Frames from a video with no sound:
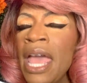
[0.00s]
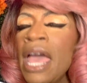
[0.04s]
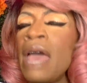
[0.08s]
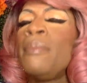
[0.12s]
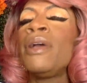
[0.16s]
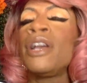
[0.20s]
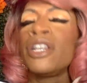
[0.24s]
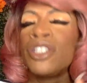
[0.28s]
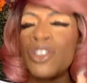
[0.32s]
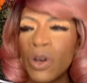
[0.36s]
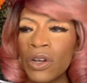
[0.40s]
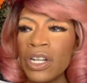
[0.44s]

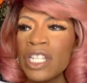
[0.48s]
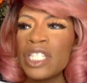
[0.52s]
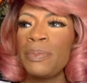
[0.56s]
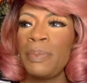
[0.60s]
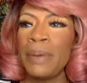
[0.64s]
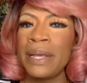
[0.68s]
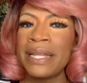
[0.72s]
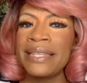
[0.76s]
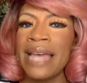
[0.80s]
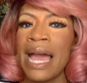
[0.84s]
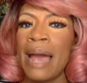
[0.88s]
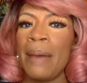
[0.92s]
Hmm. Because you
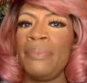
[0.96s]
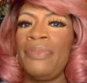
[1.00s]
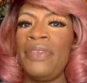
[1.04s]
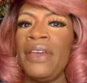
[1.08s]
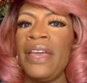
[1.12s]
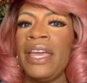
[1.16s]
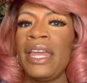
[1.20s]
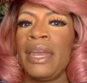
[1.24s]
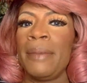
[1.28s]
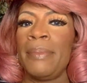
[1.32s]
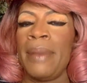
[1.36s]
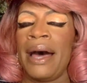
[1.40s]
want to spend
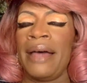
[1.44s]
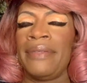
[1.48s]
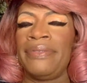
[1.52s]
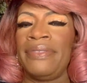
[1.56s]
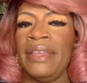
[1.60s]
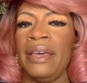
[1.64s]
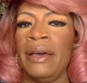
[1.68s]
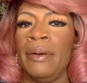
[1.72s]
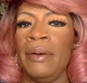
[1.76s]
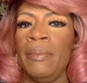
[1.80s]
time thinking about.